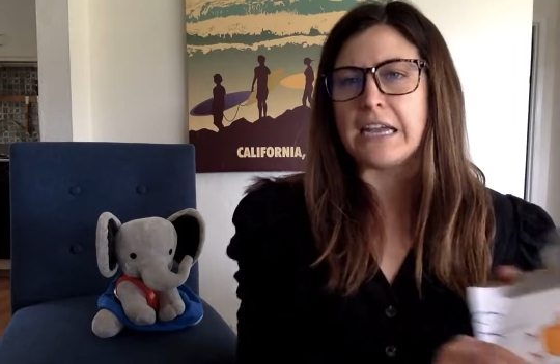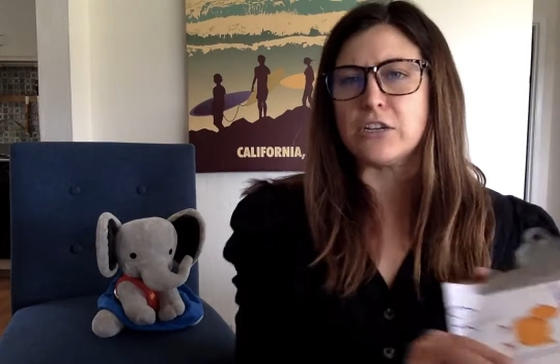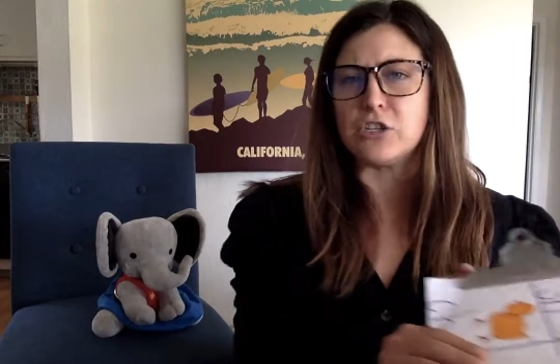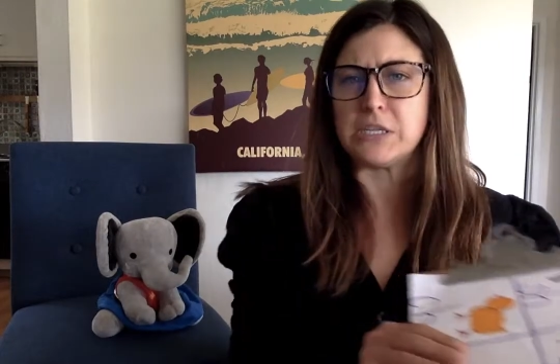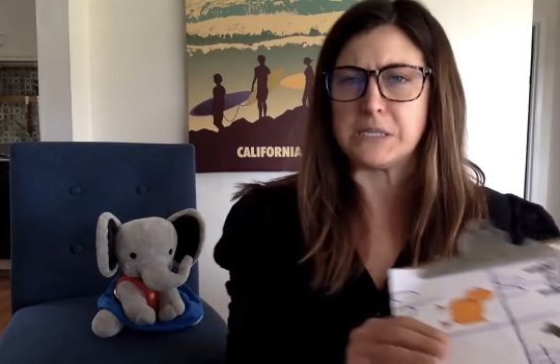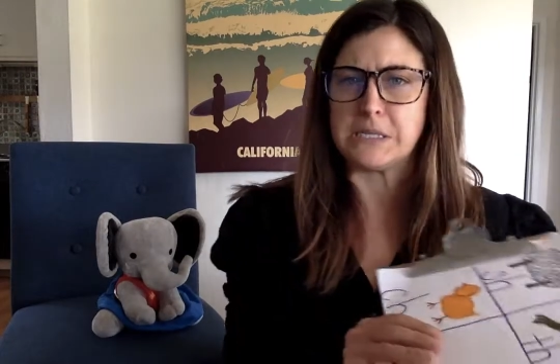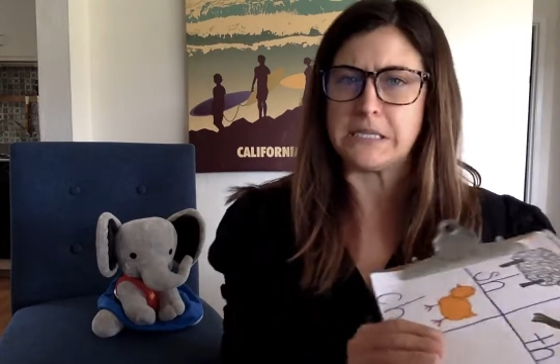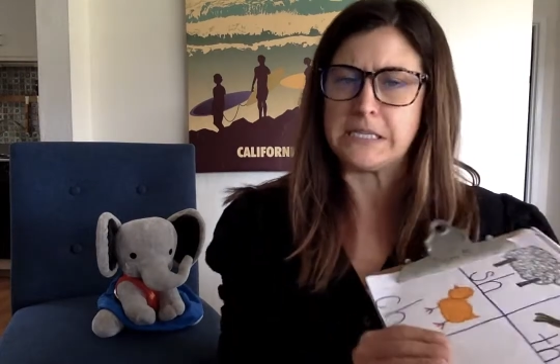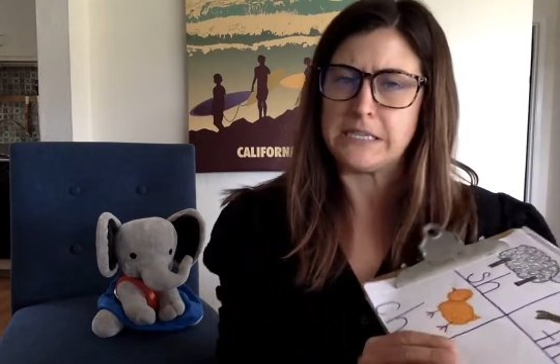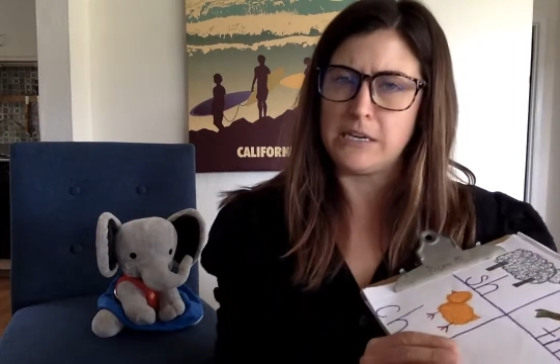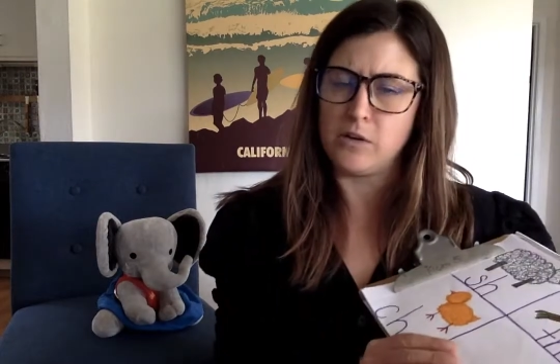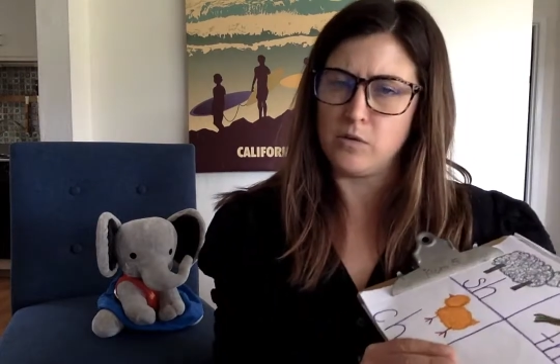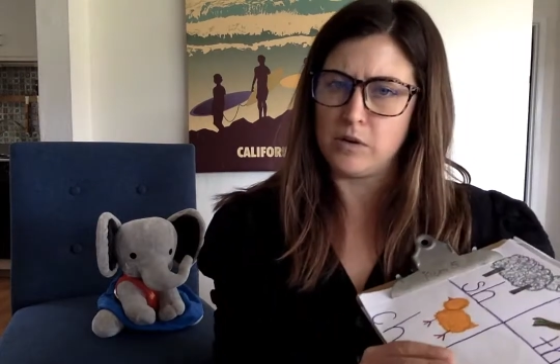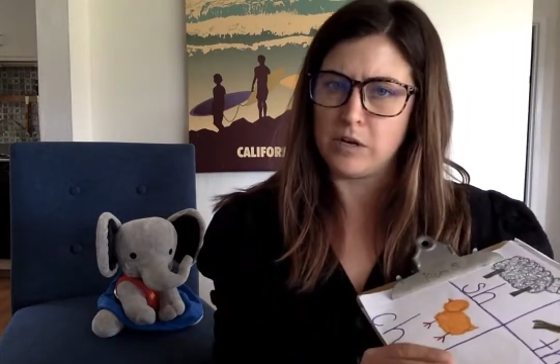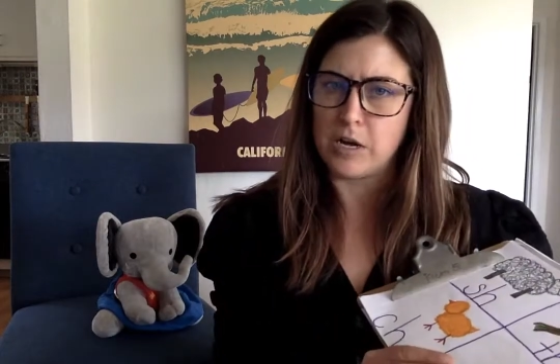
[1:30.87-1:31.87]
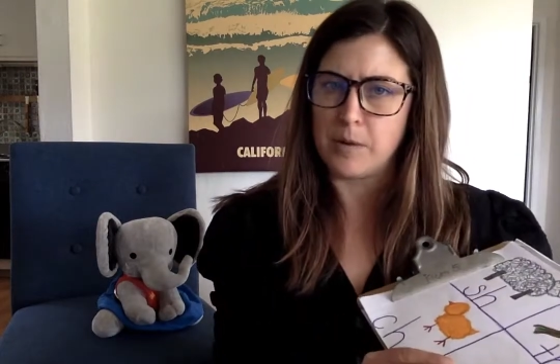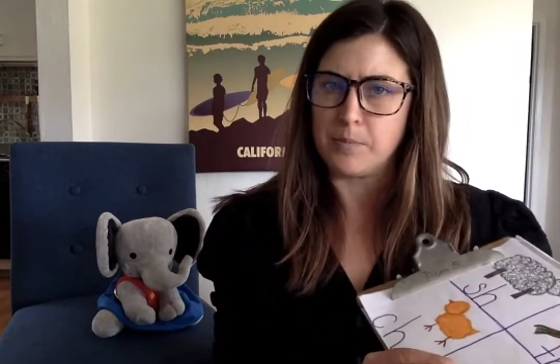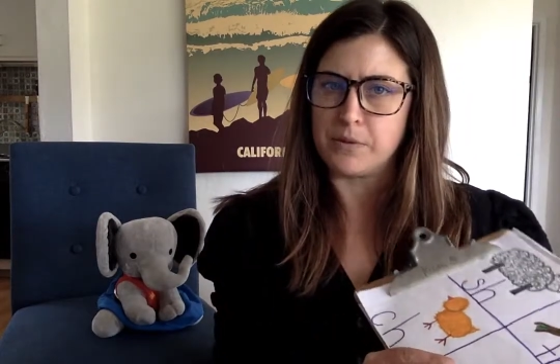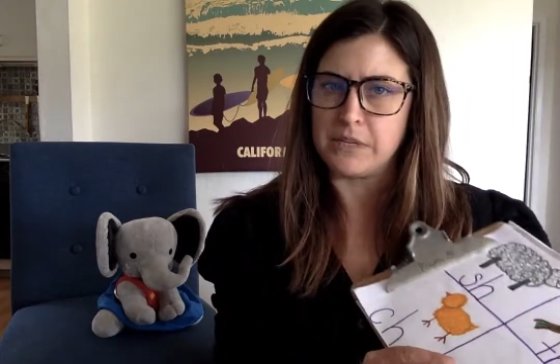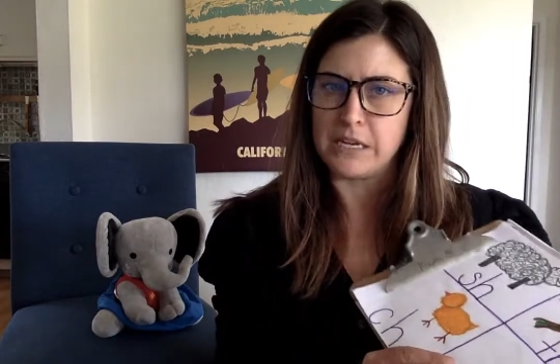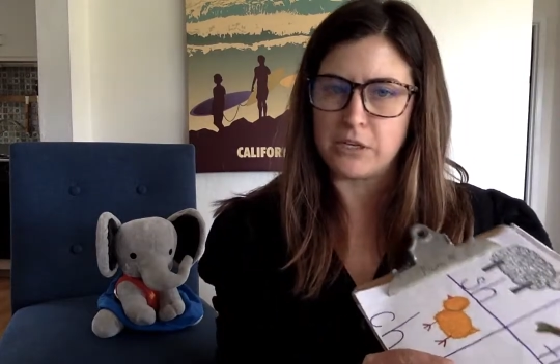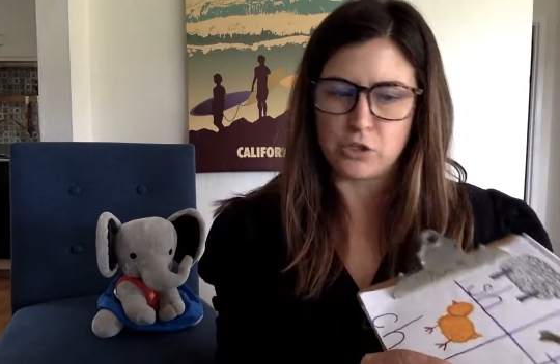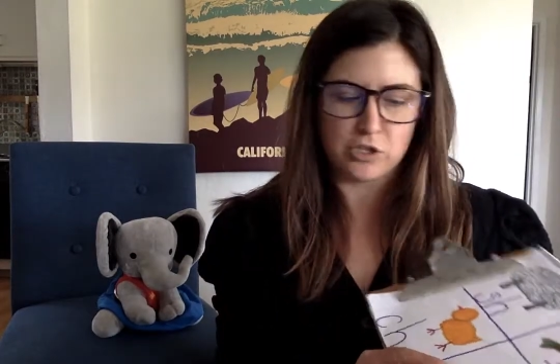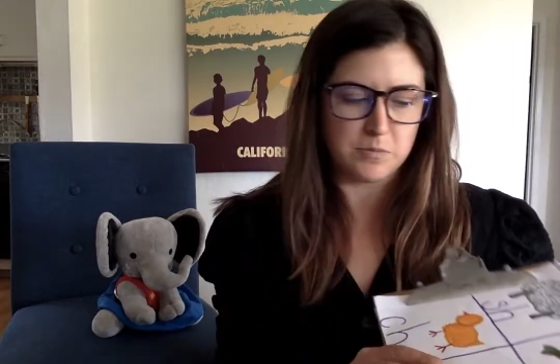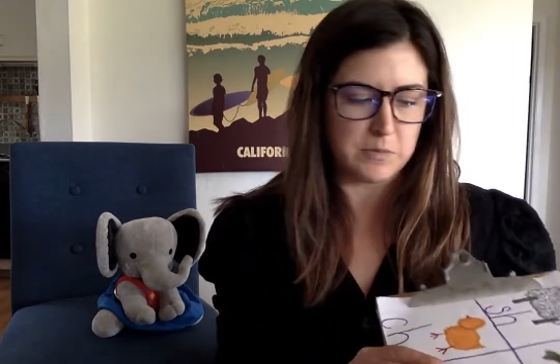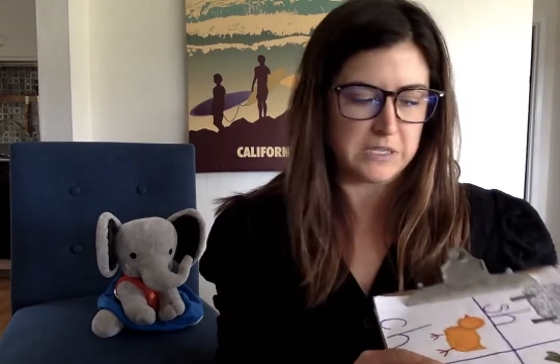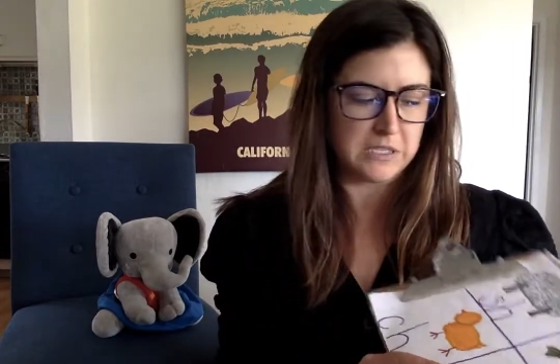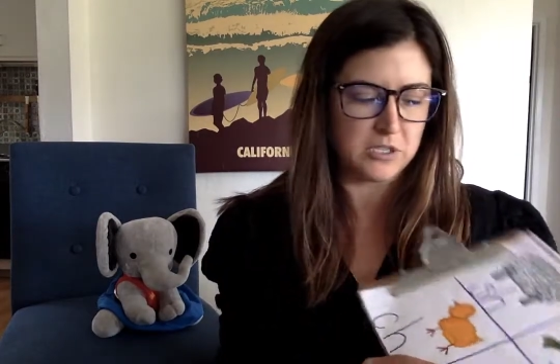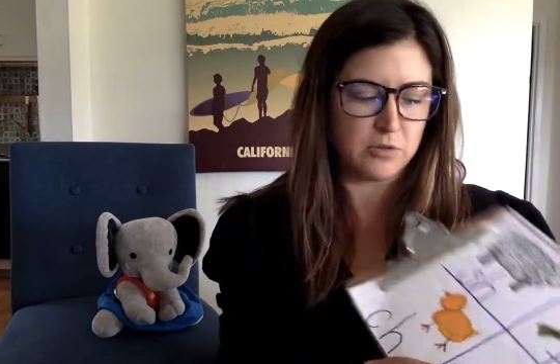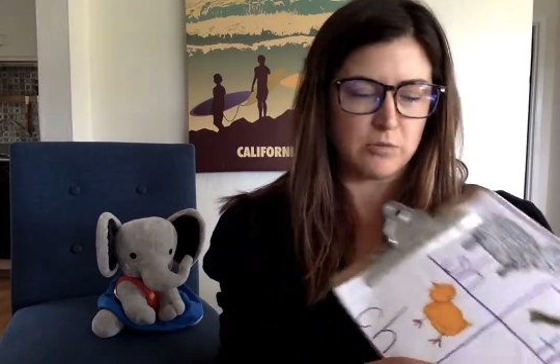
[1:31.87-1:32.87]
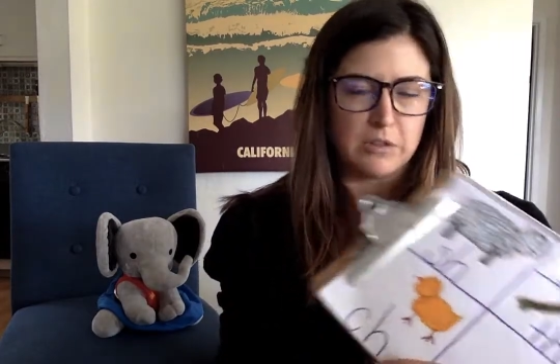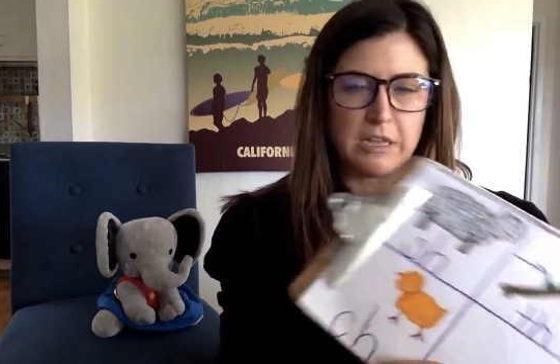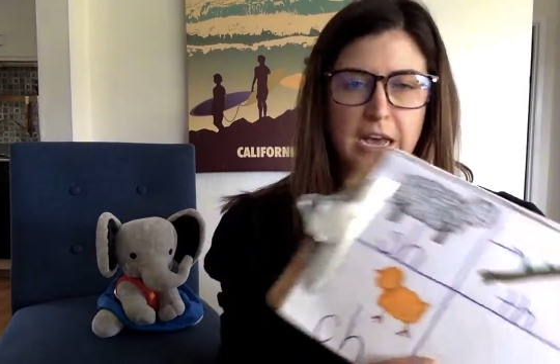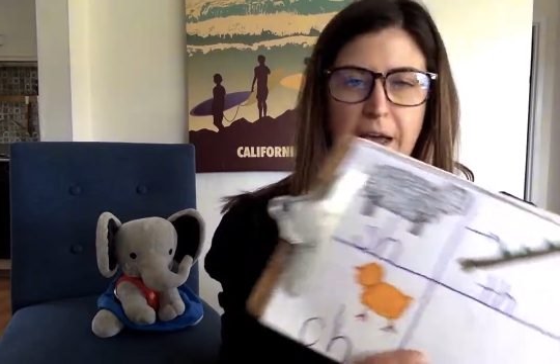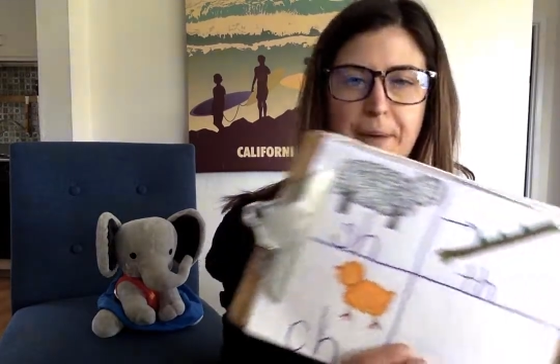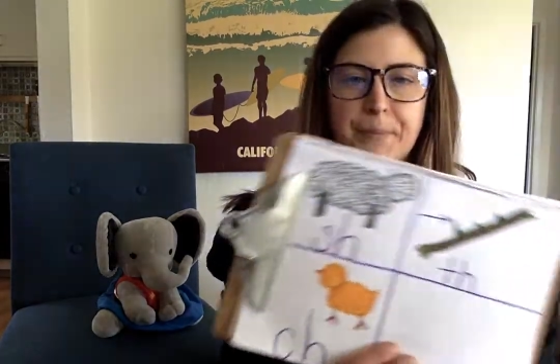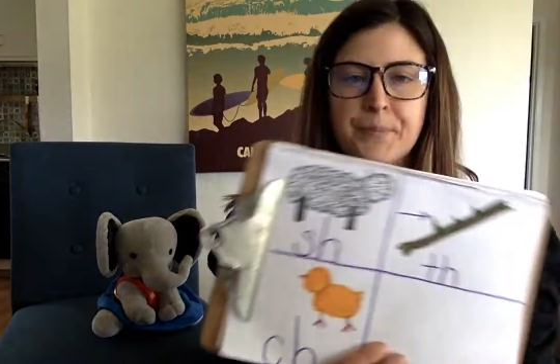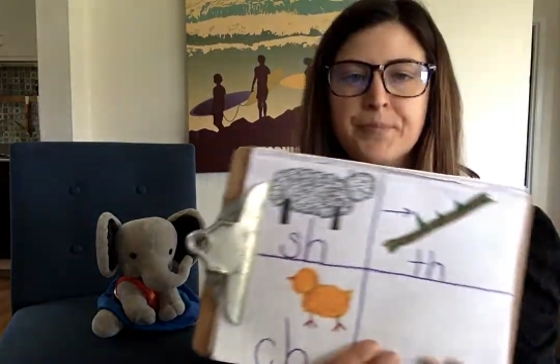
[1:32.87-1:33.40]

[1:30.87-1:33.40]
and she hasn't seen you in a couple days. She missed you a lot.